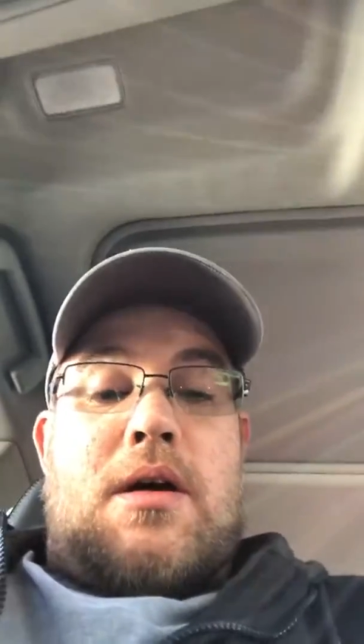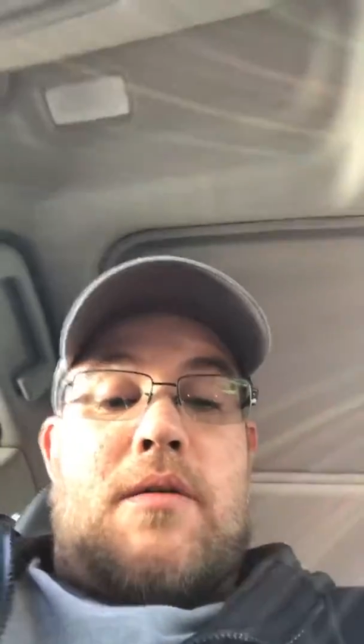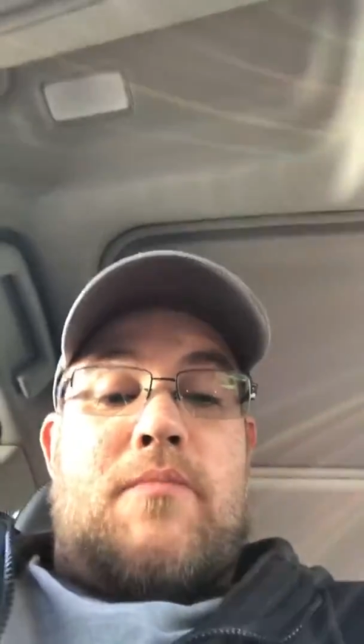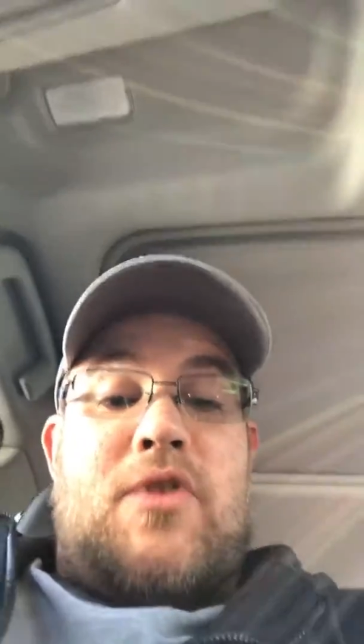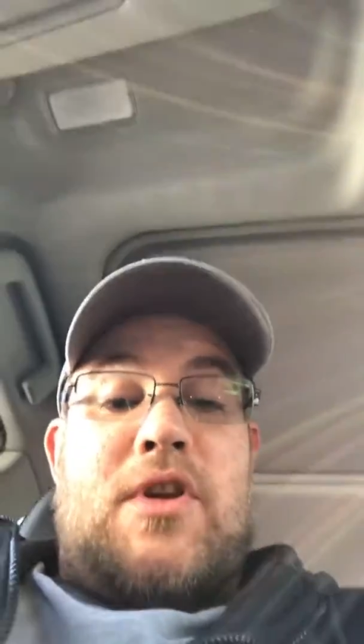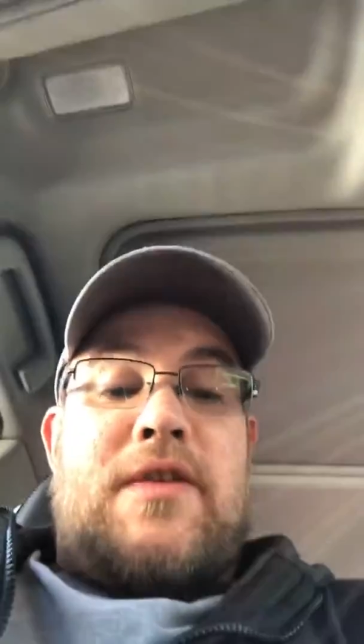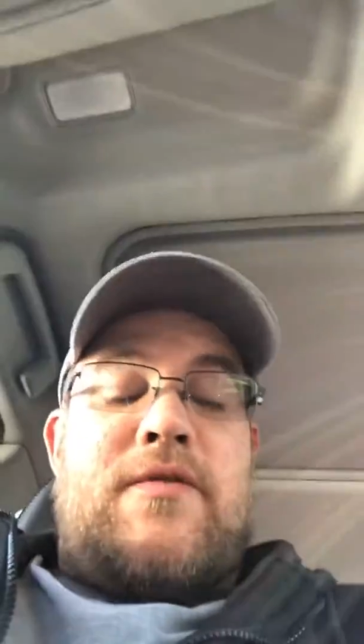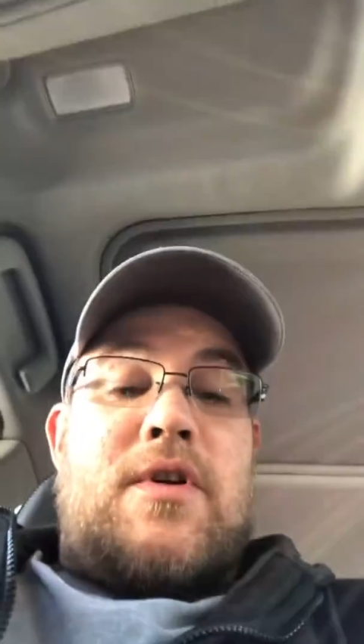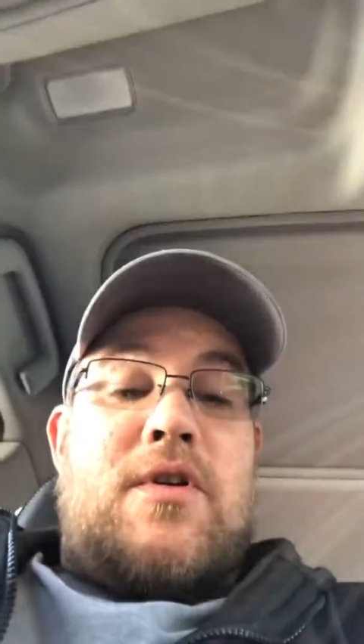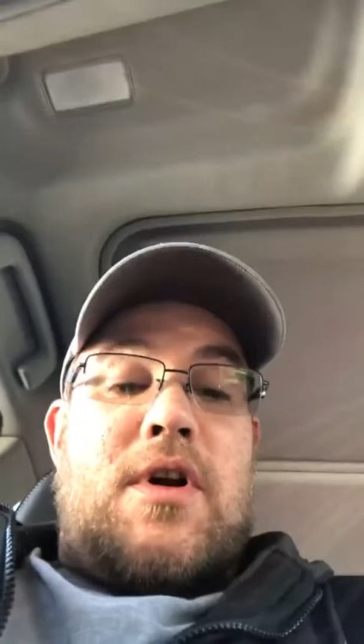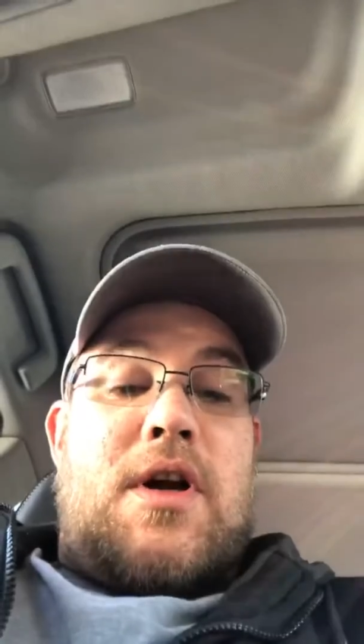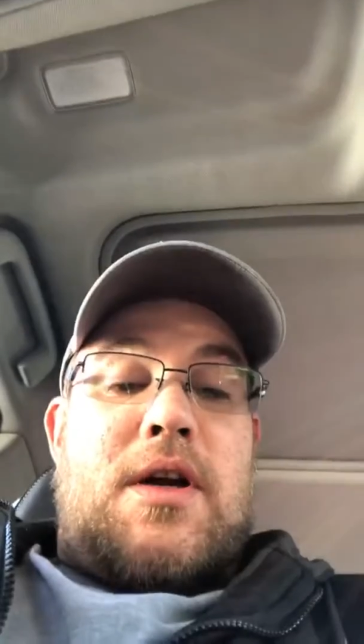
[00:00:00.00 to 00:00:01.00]
Believe it
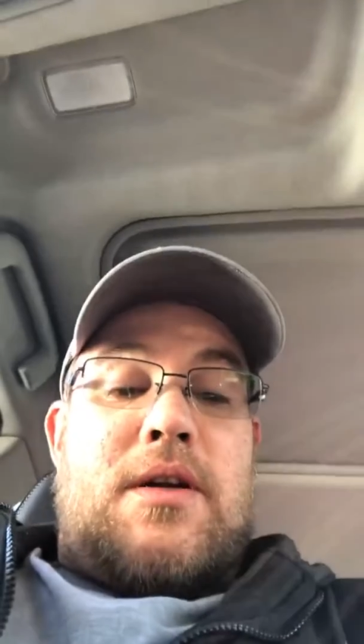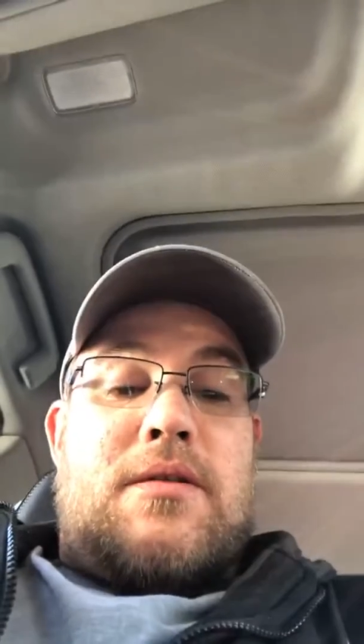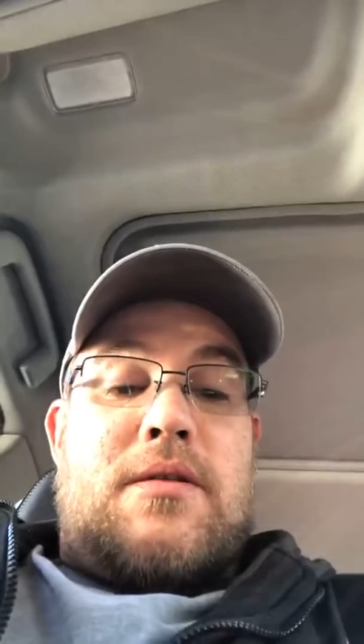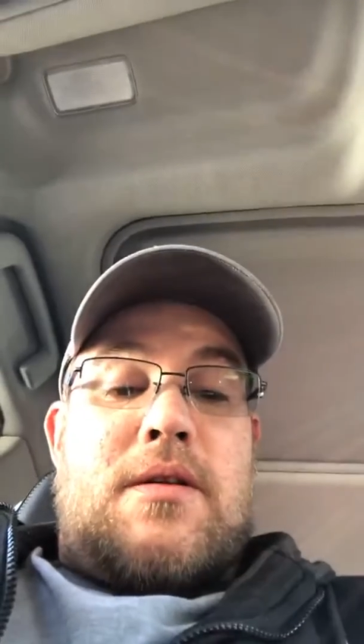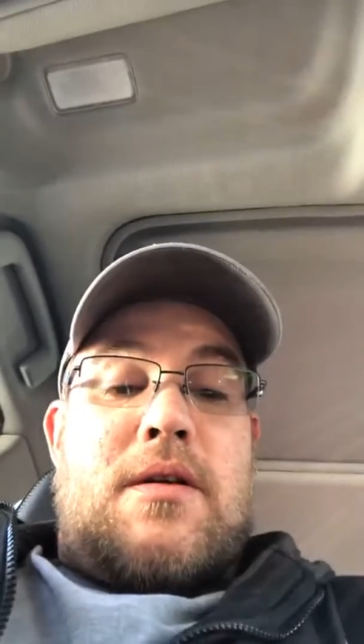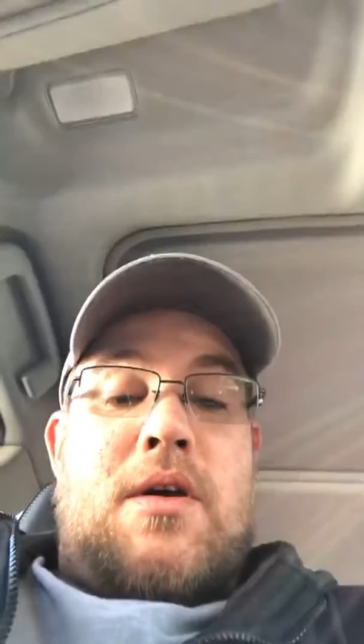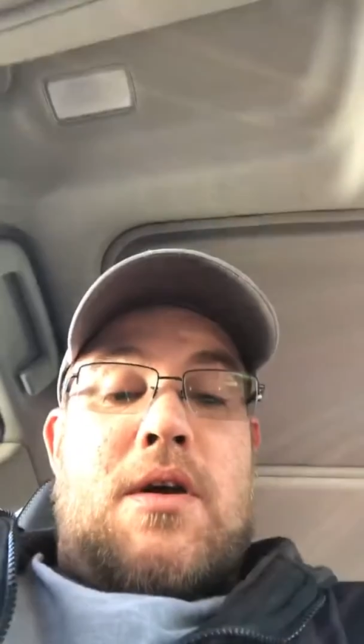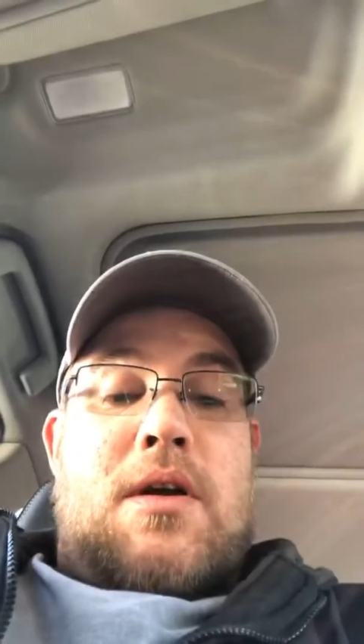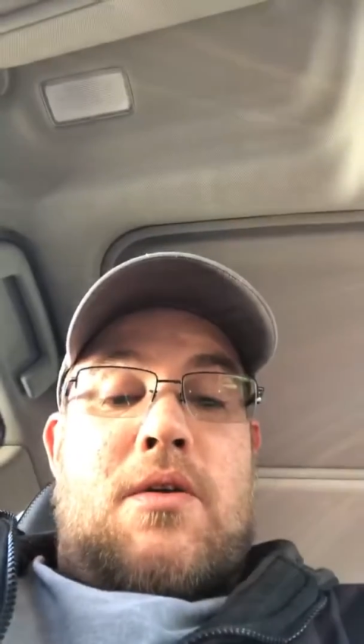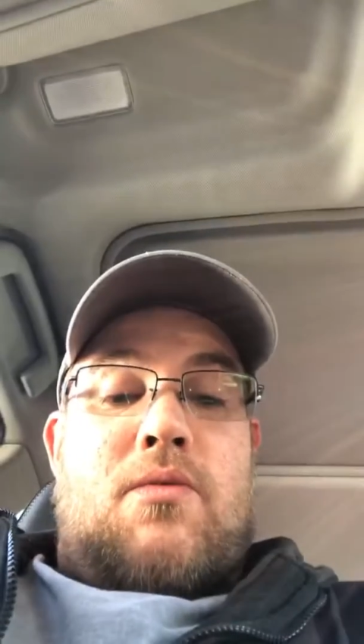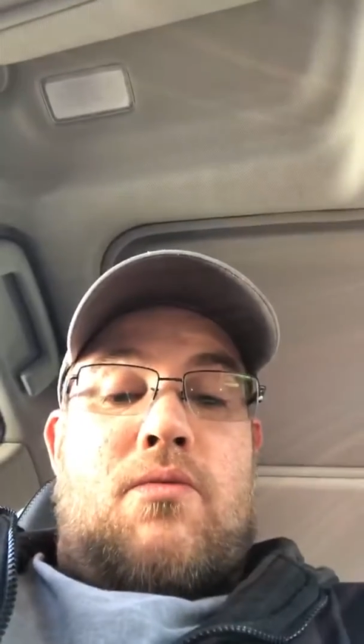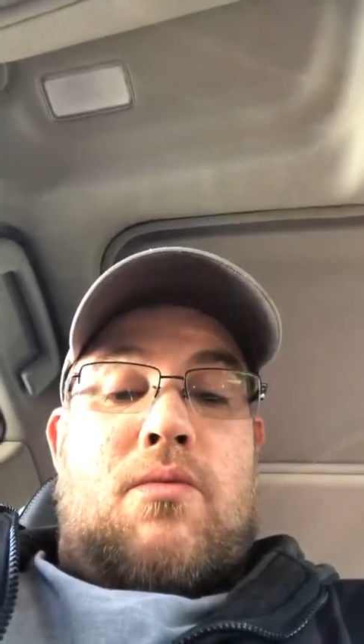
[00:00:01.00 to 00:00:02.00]
or not,
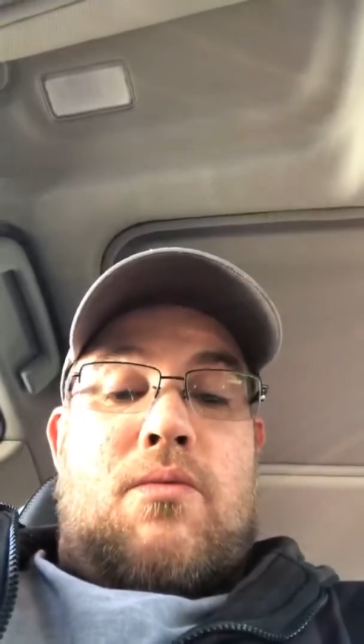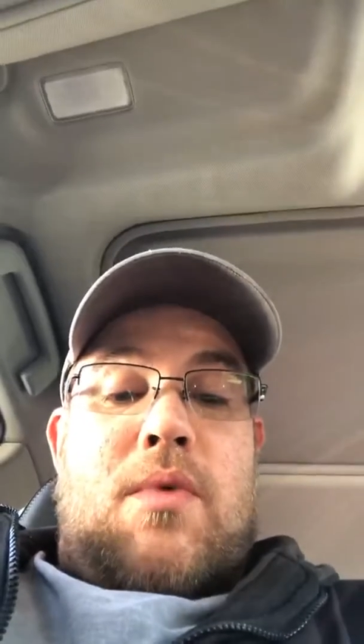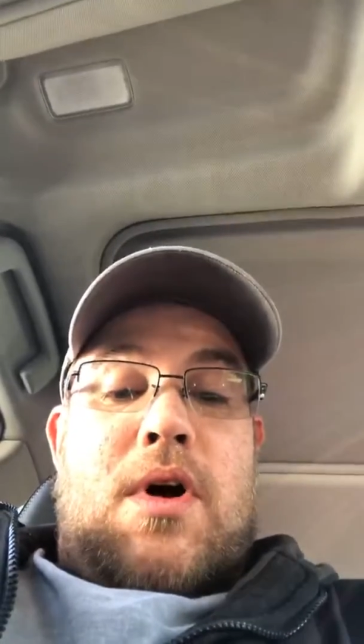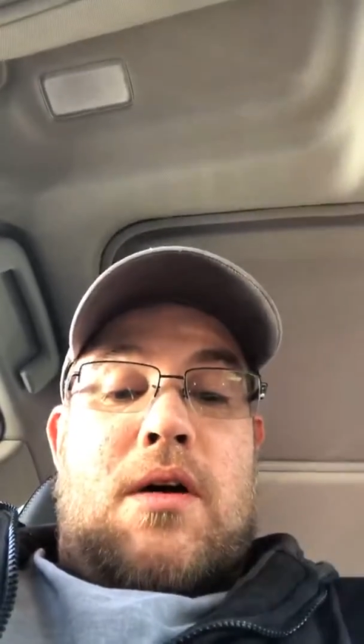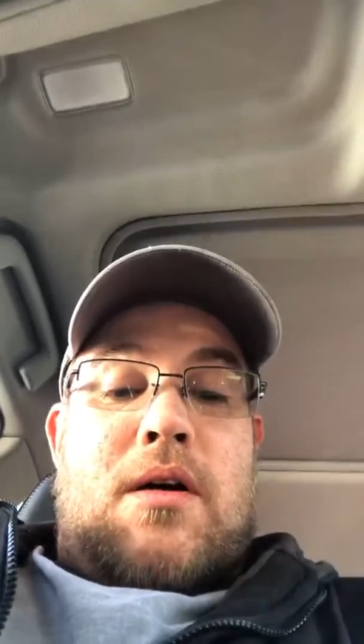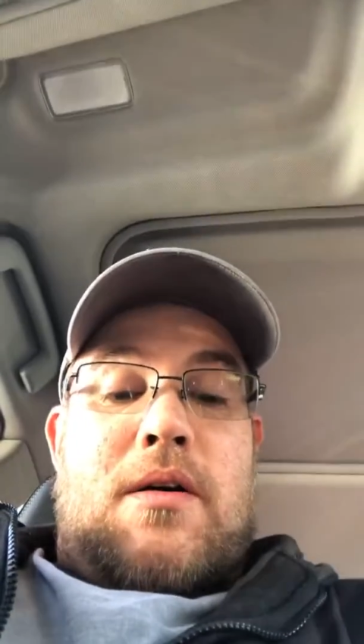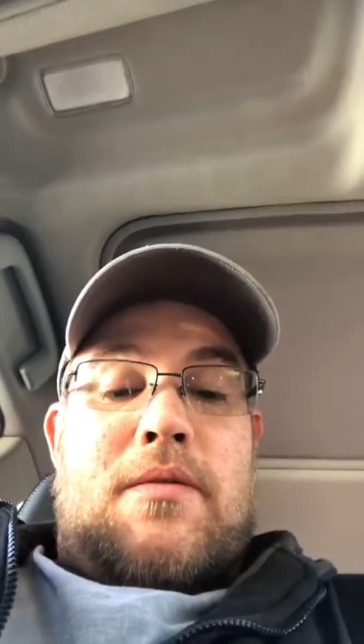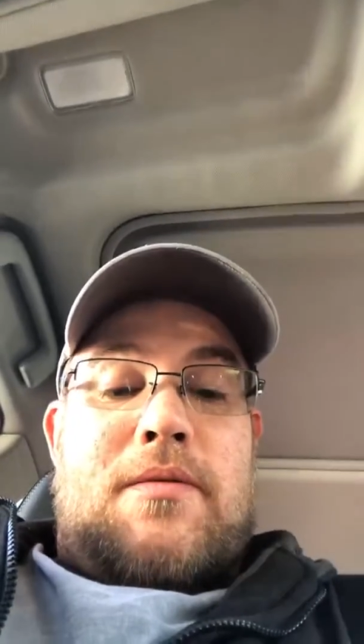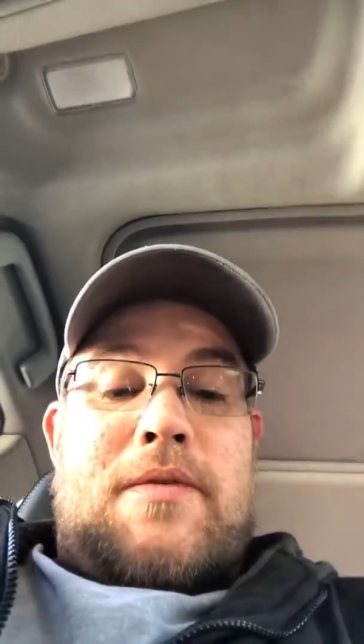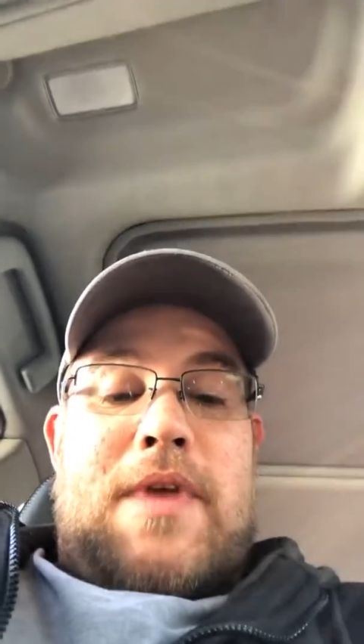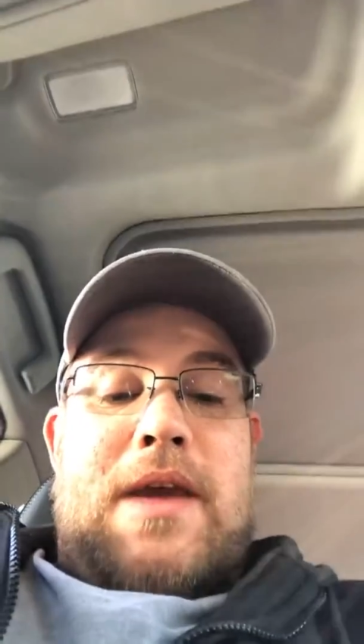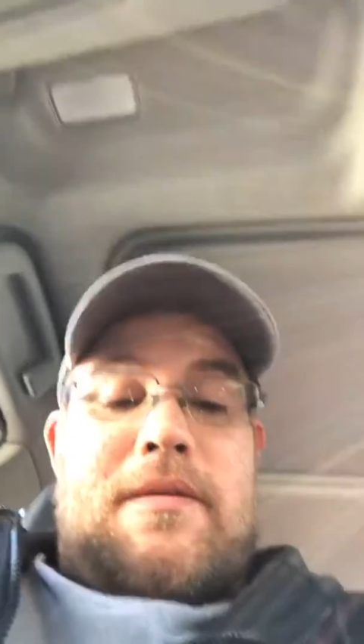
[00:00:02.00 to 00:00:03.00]

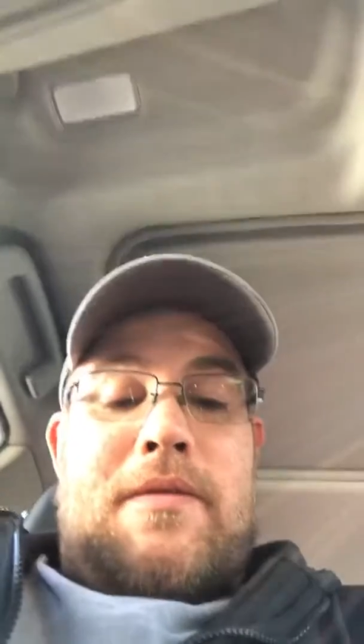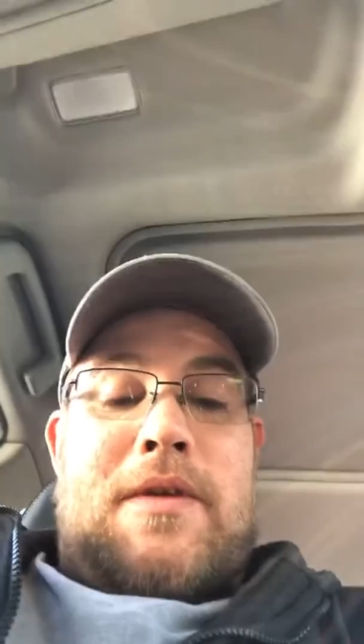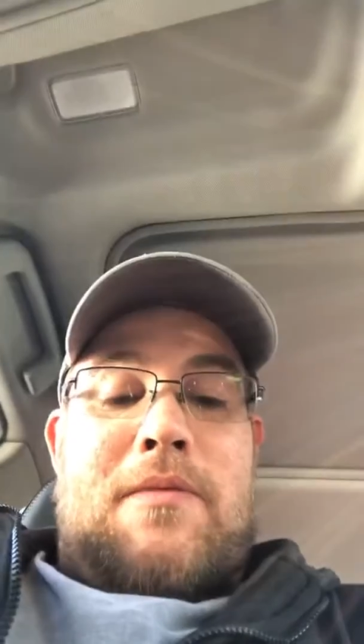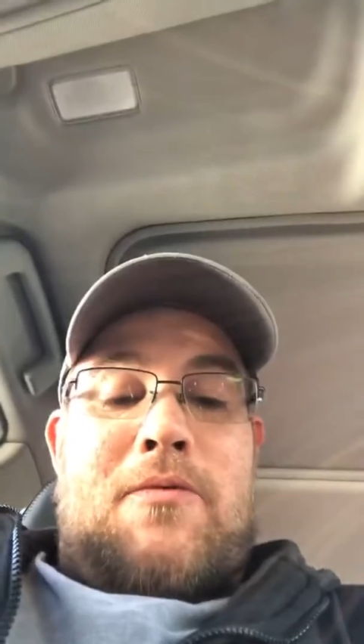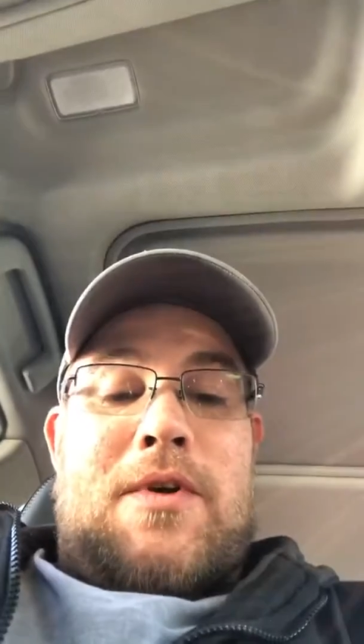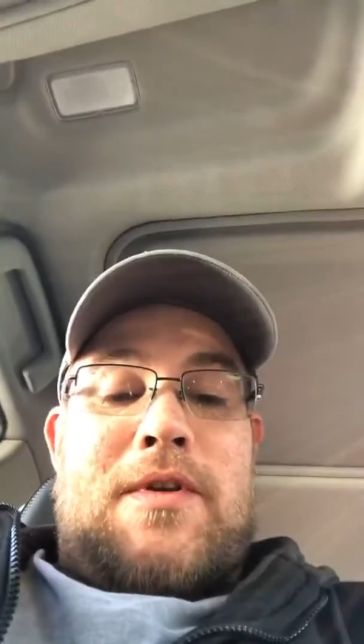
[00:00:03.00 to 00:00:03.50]
one